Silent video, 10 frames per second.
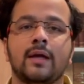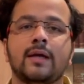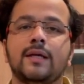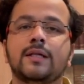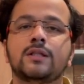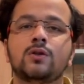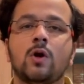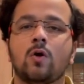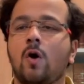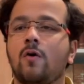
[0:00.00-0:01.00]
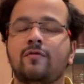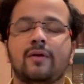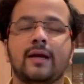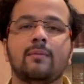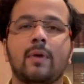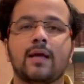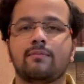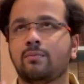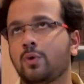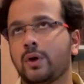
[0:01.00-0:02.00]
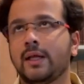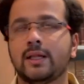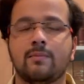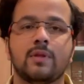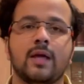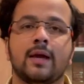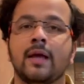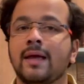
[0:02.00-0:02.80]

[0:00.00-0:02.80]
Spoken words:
He is not offering by putting them there.